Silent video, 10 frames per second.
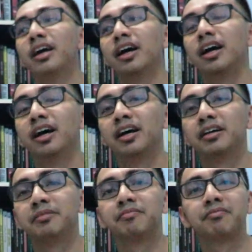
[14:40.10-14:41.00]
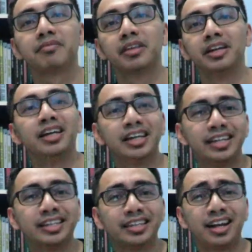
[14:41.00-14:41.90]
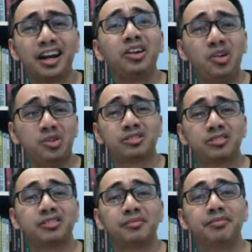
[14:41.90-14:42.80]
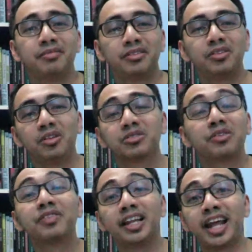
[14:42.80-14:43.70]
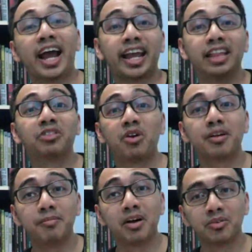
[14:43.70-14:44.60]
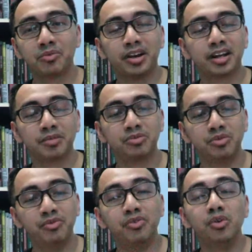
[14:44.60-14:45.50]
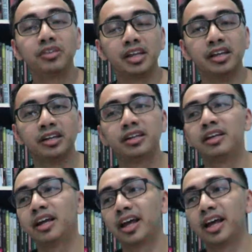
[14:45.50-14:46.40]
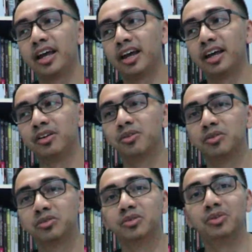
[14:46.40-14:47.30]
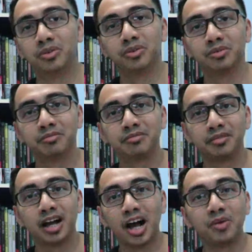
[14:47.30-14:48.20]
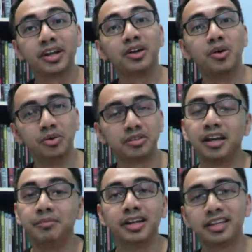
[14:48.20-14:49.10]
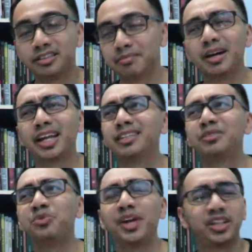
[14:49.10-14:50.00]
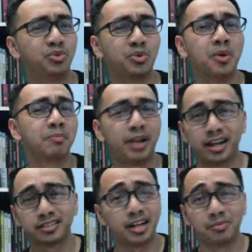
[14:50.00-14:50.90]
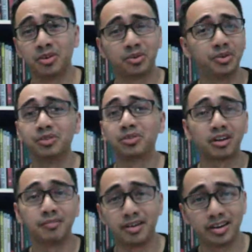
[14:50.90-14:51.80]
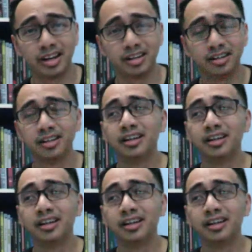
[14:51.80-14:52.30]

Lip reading: There are lots of things that I can talk about when it comes to voting, and also how it goes in Malaysia, but it's way too complex. I'm not going to talk about it.